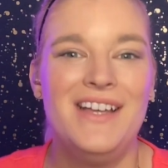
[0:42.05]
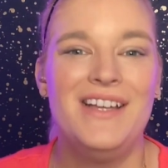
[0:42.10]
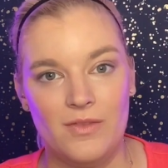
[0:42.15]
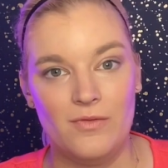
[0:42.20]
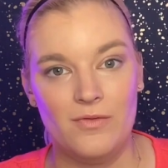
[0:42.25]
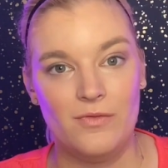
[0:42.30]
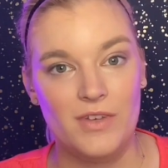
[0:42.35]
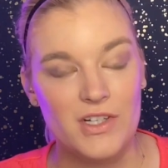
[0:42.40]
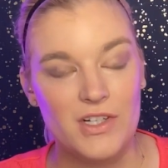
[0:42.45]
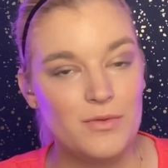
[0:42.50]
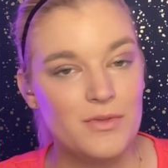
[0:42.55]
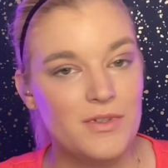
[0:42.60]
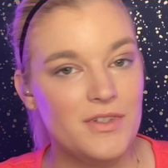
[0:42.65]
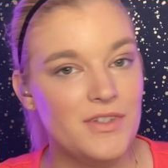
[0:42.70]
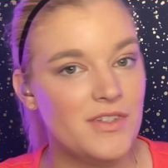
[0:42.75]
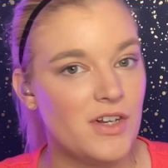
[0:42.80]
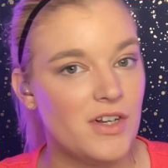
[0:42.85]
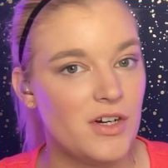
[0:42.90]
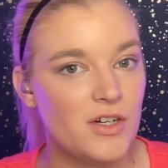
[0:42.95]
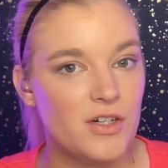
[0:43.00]
Visuals
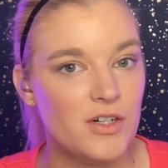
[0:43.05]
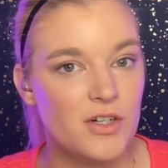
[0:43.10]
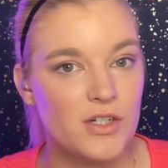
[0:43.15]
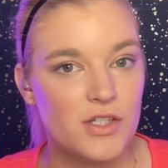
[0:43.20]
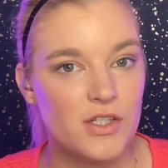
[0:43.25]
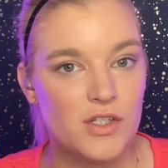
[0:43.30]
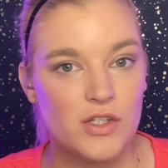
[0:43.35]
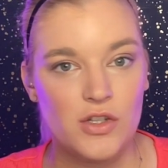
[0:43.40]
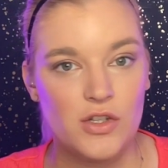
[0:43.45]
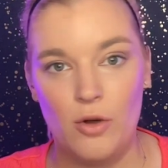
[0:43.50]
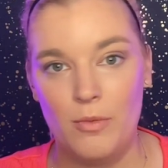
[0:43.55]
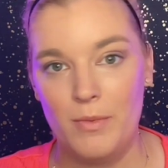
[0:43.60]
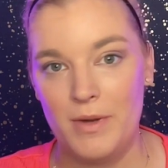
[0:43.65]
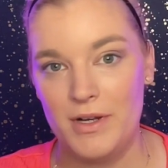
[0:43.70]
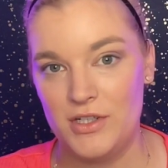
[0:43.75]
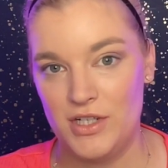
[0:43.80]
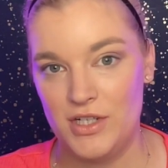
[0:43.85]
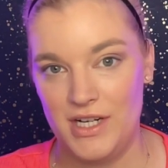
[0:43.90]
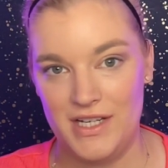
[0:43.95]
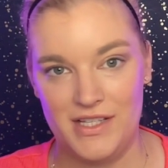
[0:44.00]
are so
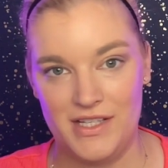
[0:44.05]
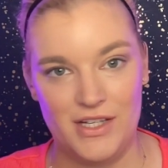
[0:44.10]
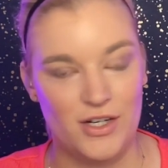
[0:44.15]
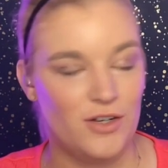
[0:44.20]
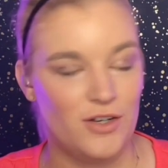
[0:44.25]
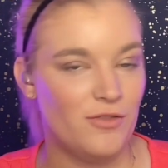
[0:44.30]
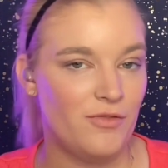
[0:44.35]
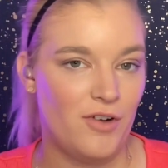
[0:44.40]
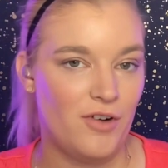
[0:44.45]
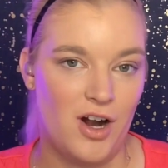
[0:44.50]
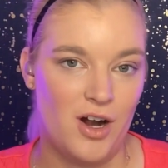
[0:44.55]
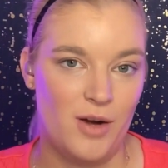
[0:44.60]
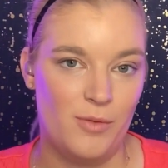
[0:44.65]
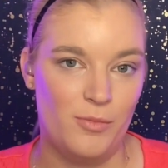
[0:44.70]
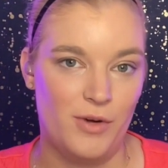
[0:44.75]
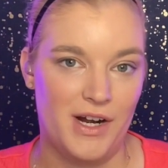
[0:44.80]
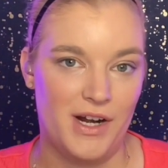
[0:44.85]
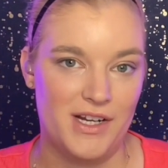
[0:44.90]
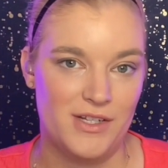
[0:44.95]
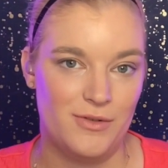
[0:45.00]
much easier for our
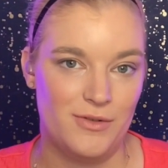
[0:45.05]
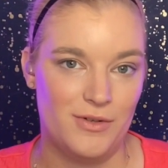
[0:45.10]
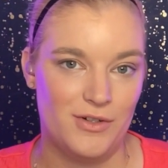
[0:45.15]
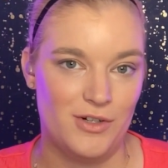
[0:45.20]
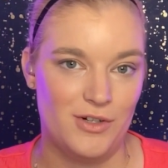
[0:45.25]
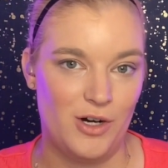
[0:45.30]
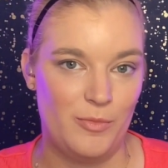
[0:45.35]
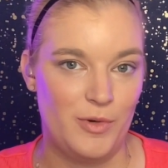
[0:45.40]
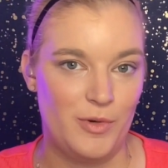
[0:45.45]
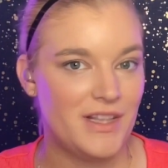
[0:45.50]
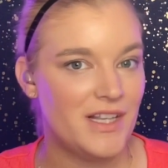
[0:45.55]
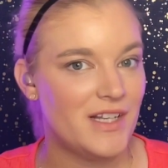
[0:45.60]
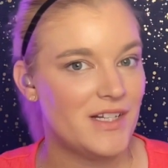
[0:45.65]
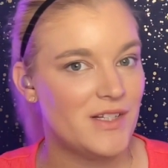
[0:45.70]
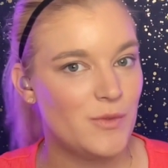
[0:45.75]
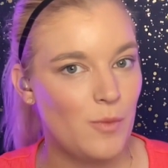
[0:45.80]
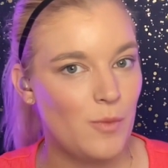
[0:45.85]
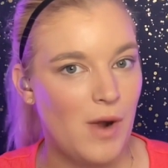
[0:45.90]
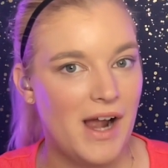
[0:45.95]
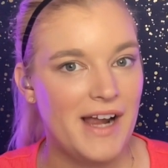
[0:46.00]
brain to interpret.
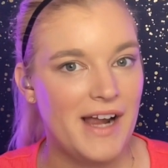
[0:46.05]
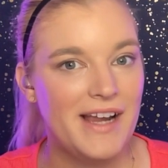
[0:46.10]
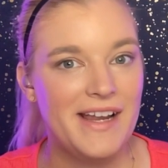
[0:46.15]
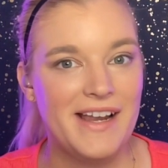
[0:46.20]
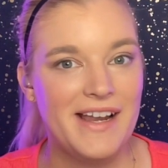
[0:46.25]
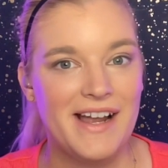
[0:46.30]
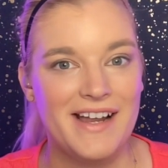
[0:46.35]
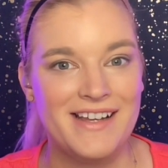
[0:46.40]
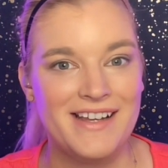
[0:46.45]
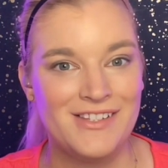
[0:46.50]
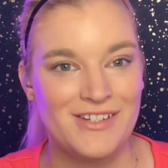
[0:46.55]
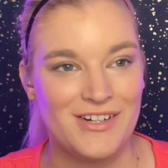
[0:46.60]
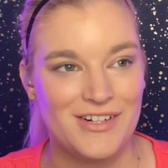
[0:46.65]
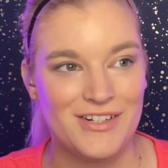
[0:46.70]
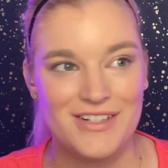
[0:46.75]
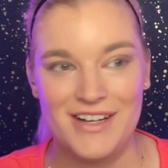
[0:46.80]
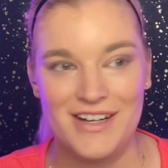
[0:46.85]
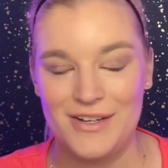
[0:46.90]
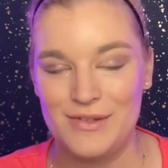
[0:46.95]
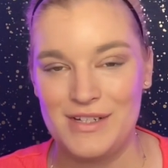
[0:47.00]
That's why I
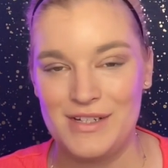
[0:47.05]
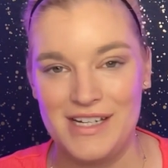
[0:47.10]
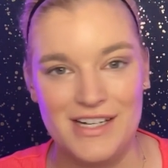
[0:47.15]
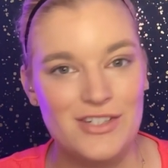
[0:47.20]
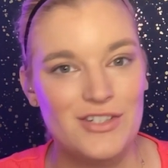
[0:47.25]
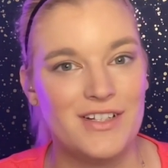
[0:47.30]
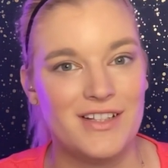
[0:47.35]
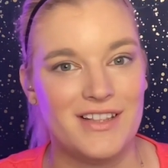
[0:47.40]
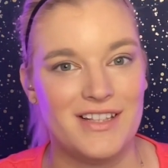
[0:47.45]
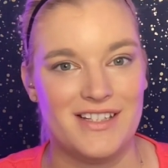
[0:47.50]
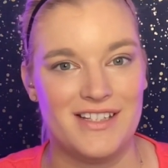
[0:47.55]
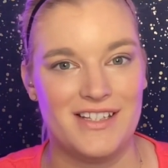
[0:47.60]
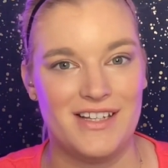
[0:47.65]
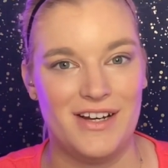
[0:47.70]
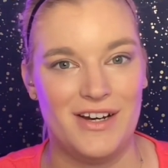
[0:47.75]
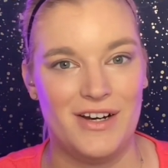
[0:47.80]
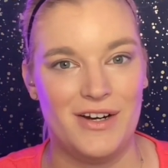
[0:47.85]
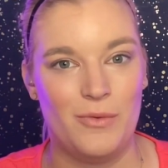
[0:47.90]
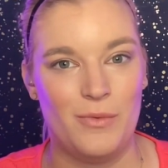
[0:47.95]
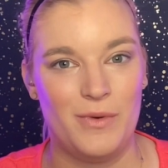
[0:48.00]
started out teaching this
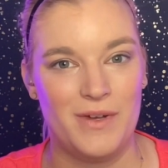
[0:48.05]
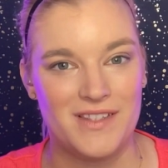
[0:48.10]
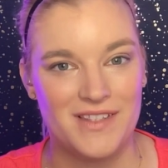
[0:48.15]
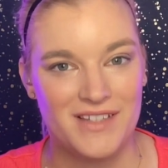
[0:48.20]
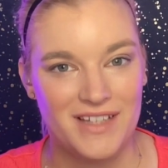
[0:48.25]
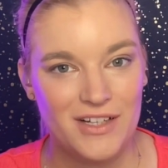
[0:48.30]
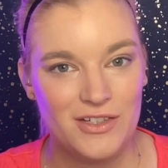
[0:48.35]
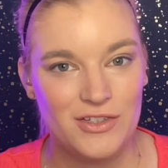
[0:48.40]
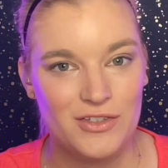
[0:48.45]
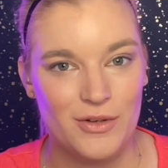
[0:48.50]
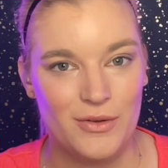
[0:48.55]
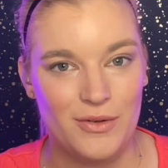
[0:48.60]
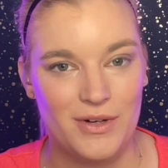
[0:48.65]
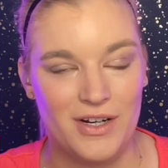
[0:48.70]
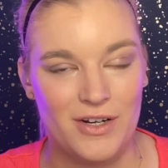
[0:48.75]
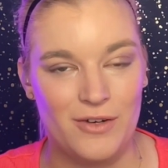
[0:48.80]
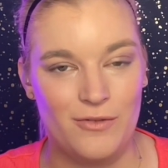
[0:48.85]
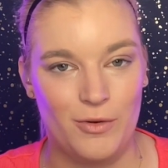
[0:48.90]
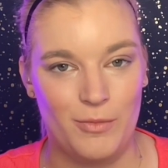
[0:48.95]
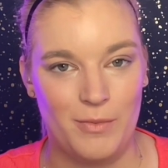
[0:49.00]
year with
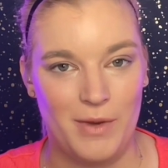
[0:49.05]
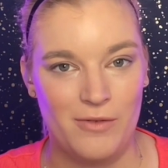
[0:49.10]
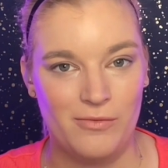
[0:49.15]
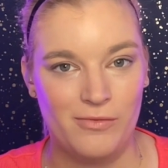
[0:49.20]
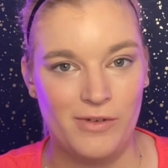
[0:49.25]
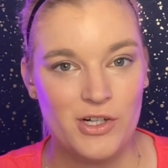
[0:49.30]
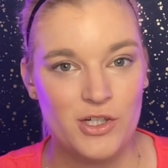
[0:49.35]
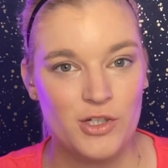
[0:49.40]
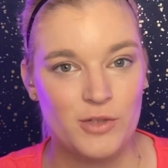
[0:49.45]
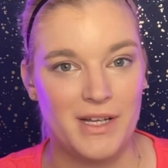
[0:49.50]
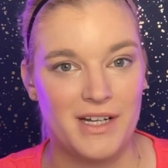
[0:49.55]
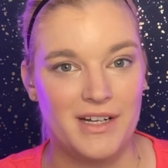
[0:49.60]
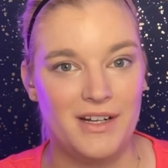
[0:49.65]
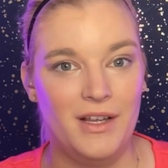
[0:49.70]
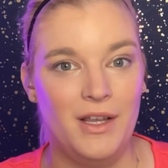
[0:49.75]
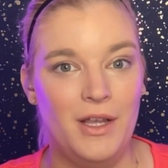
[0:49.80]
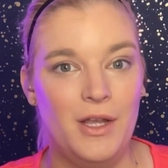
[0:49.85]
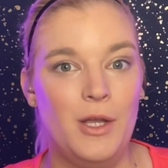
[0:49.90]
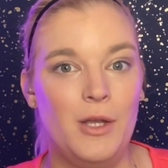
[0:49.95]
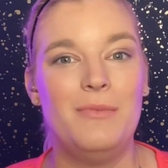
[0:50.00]
sketchnoting for my freshmen,
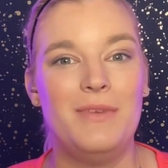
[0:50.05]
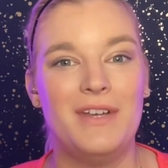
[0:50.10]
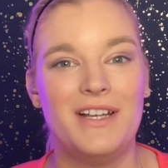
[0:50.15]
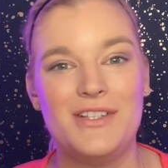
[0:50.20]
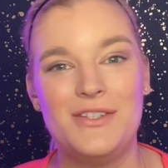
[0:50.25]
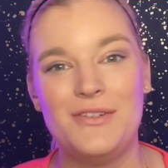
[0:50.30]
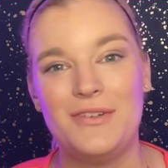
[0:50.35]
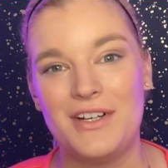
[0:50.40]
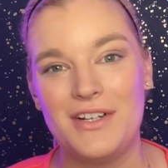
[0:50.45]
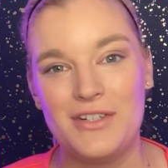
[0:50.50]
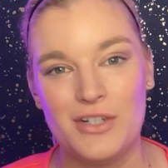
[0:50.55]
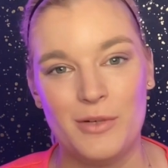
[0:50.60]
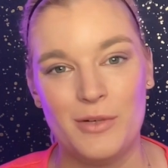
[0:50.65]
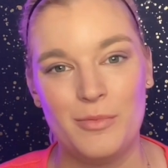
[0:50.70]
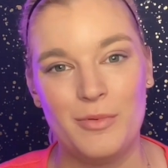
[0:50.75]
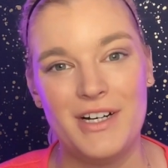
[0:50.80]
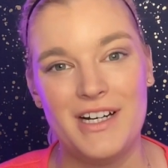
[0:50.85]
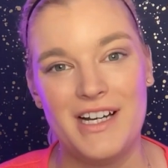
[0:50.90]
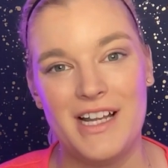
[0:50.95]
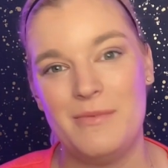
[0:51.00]
because you can
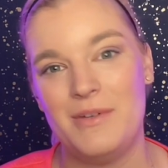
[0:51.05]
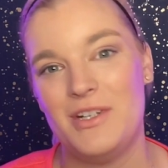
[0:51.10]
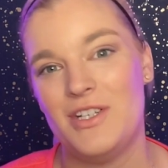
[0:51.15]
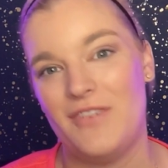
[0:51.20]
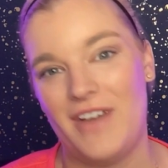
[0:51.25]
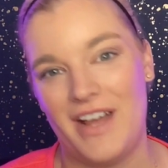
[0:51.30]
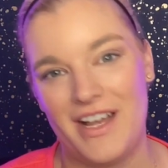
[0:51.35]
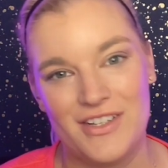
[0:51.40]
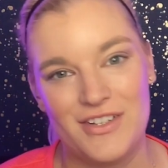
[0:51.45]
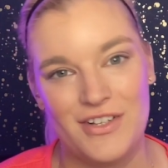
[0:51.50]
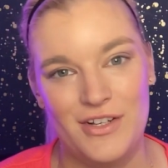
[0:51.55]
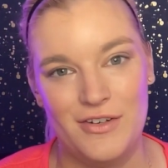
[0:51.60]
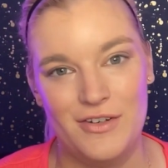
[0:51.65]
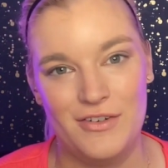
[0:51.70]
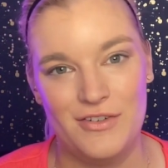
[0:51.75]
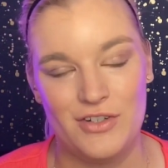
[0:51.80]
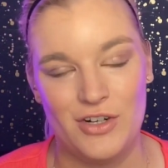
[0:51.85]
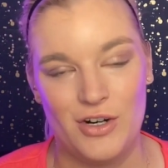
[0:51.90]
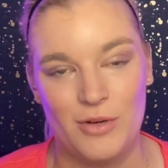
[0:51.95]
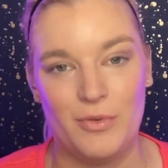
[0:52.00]
interpret an image faster than you
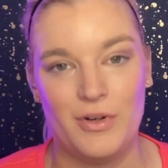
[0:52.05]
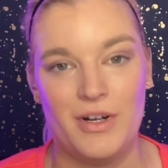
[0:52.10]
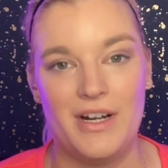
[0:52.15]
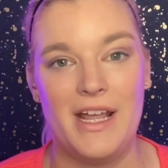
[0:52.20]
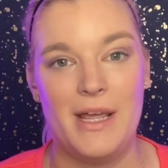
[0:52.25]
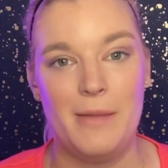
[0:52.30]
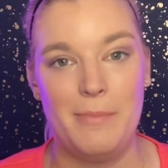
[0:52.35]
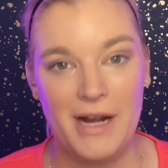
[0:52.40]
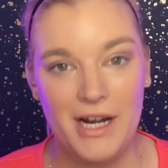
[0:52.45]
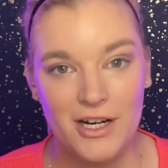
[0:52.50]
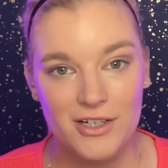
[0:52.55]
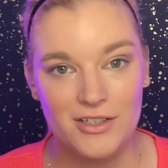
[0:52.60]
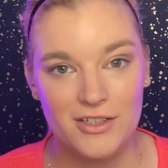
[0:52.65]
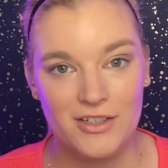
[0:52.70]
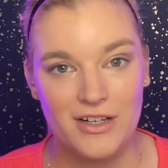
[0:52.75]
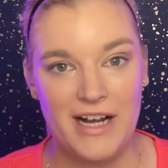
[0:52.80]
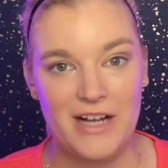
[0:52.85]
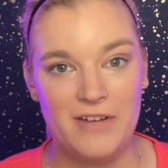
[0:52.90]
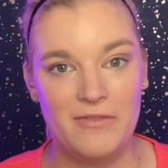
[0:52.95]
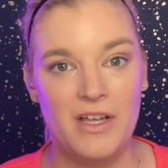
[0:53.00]
interpret a
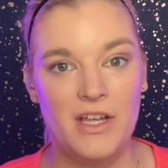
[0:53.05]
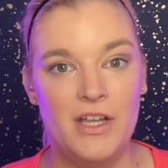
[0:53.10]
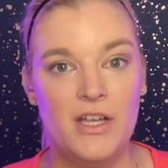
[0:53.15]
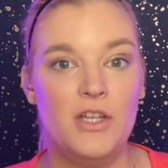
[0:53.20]
paragraph.